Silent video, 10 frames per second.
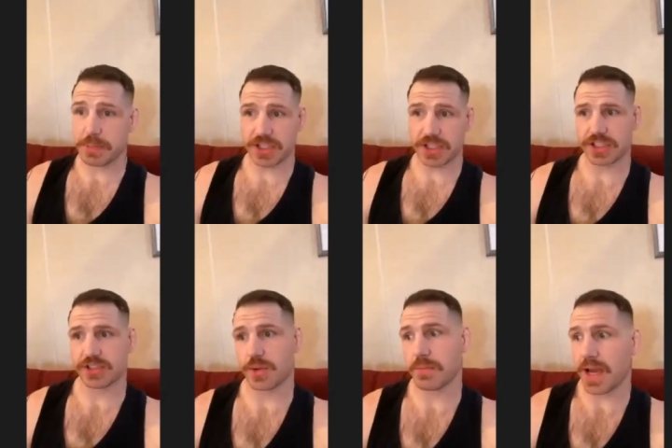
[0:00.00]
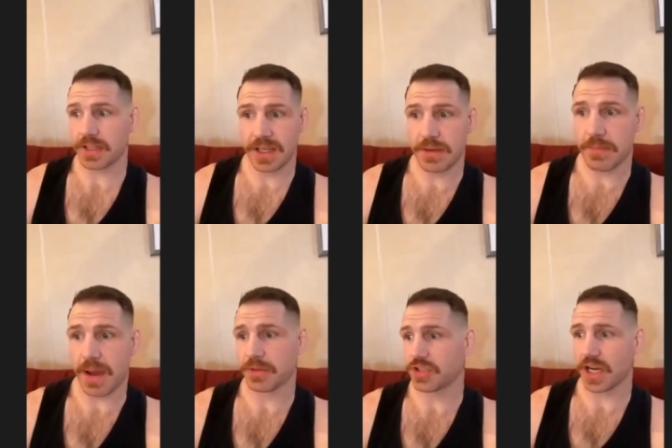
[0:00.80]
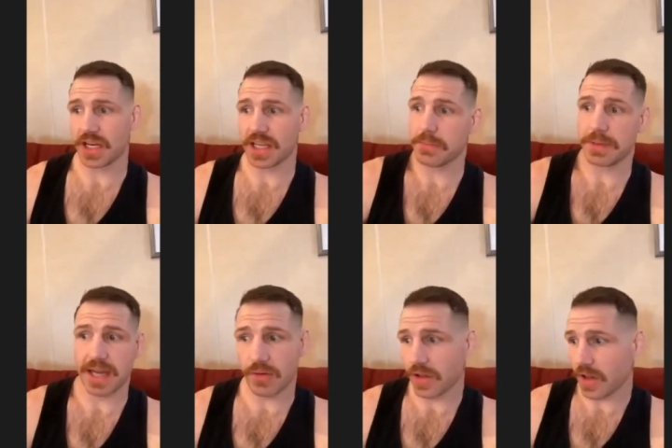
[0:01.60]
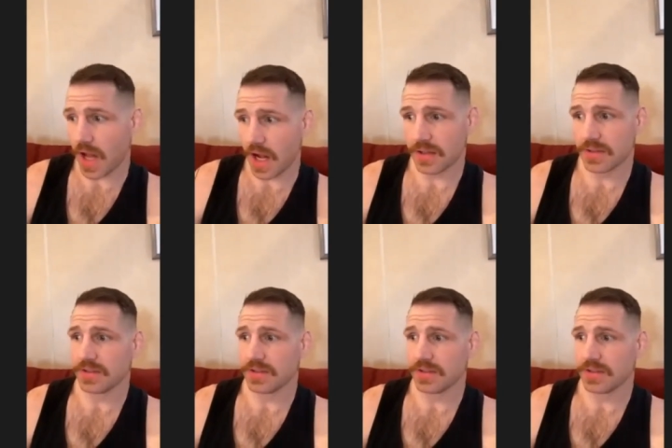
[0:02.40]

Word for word: specialist, so he might he might be trying to get me down a lot.